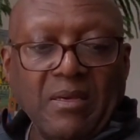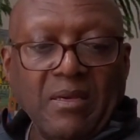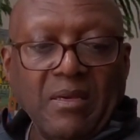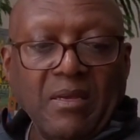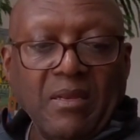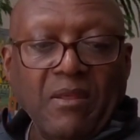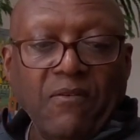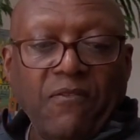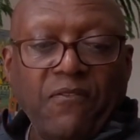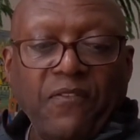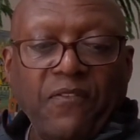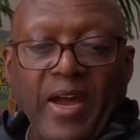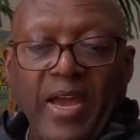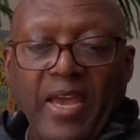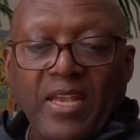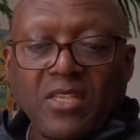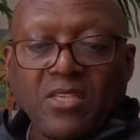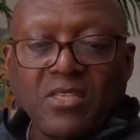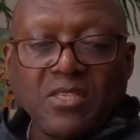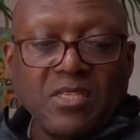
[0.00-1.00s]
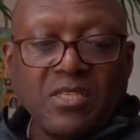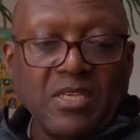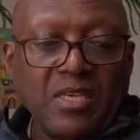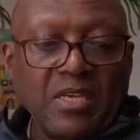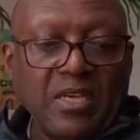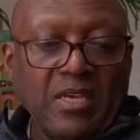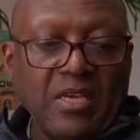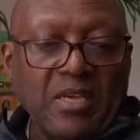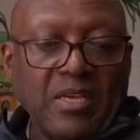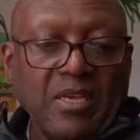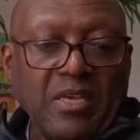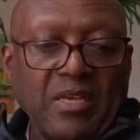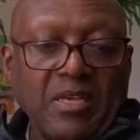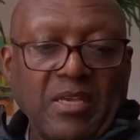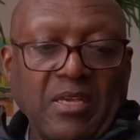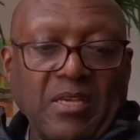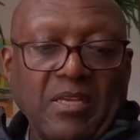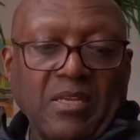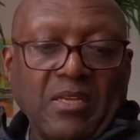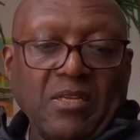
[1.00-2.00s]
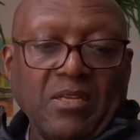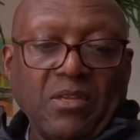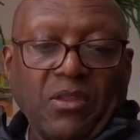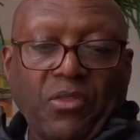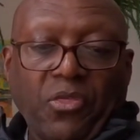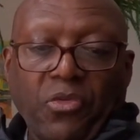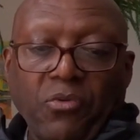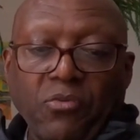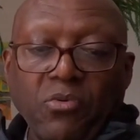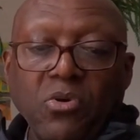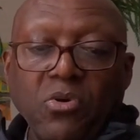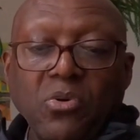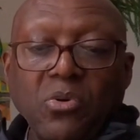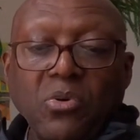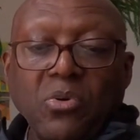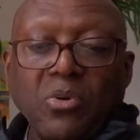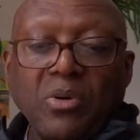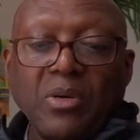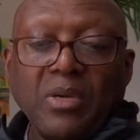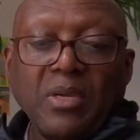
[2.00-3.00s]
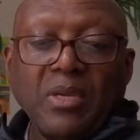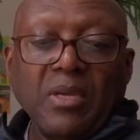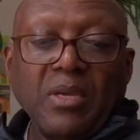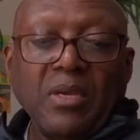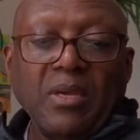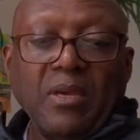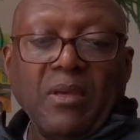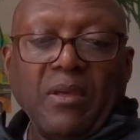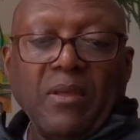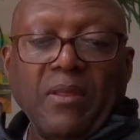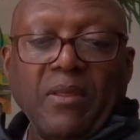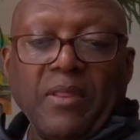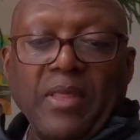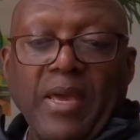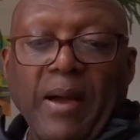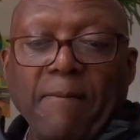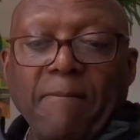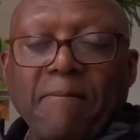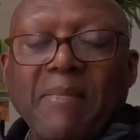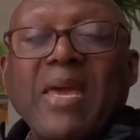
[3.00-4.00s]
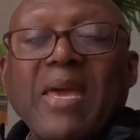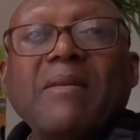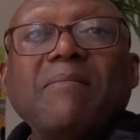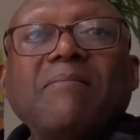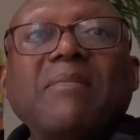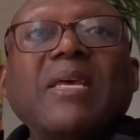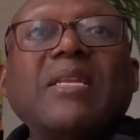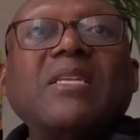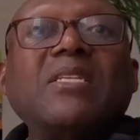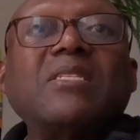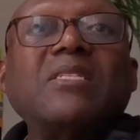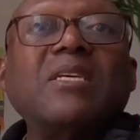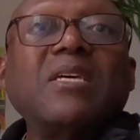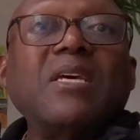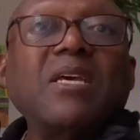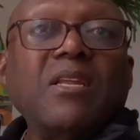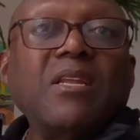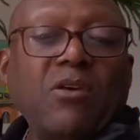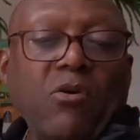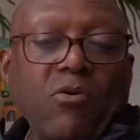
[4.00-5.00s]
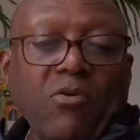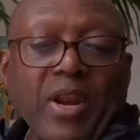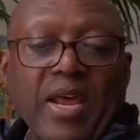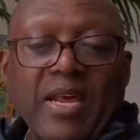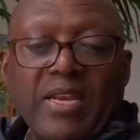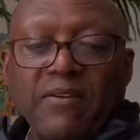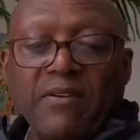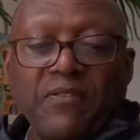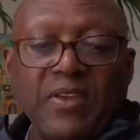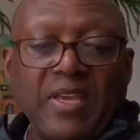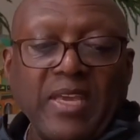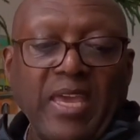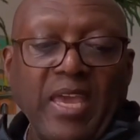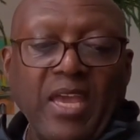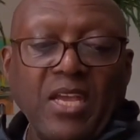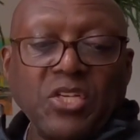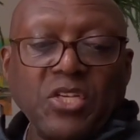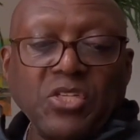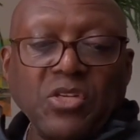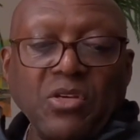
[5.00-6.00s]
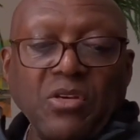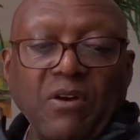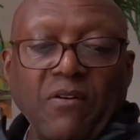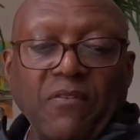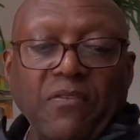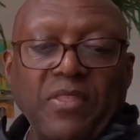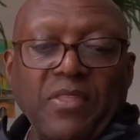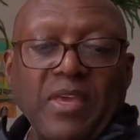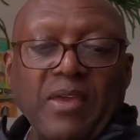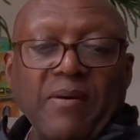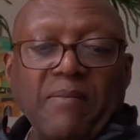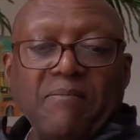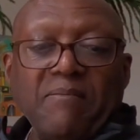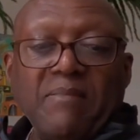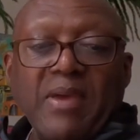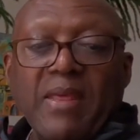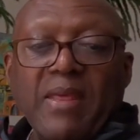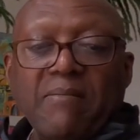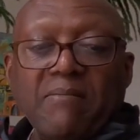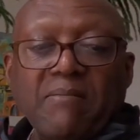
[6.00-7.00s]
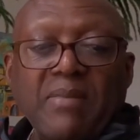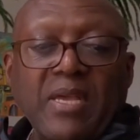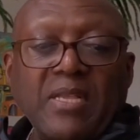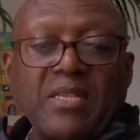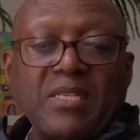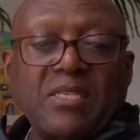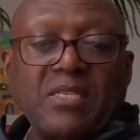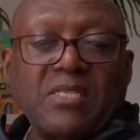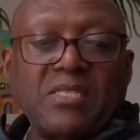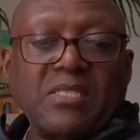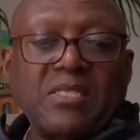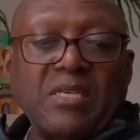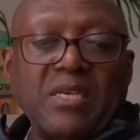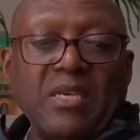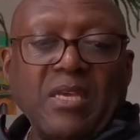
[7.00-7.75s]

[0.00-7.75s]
The fight through the amendment, the ratification of the amendments,